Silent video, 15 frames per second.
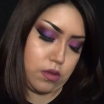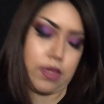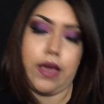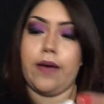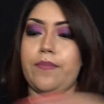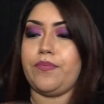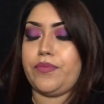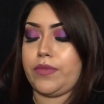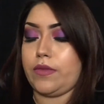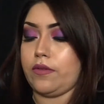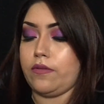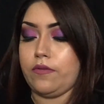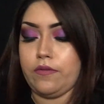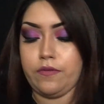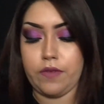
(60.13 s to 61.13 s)
Yeah,
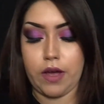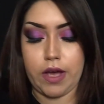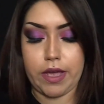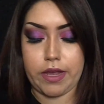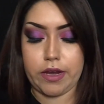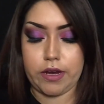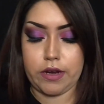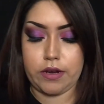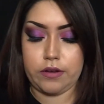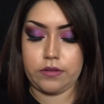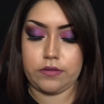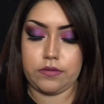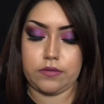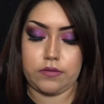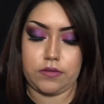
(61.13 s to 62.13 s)
Fire.
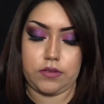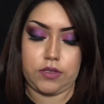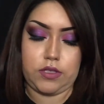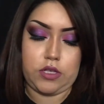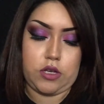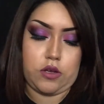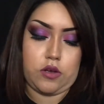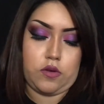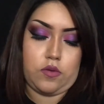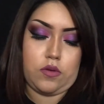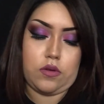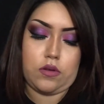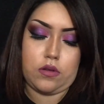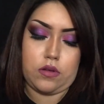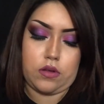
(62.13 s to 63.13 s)
So
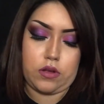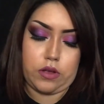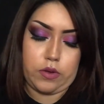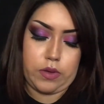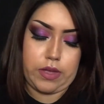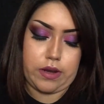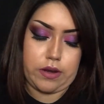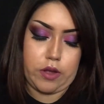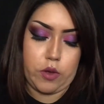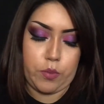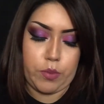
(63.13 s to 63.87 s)
I'll go ahead and